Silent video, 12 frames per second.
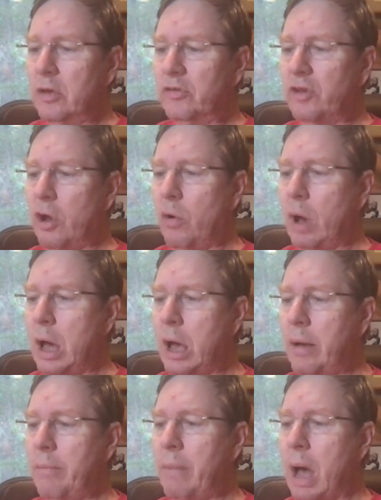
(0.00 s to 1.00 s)
So
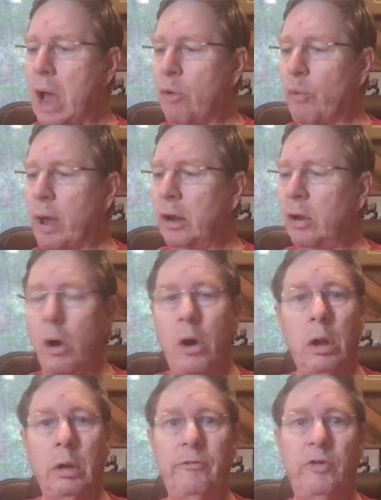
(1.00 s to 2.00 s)
I read
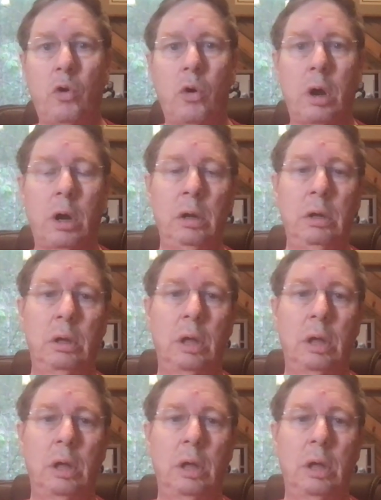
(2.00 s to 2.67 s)
all of your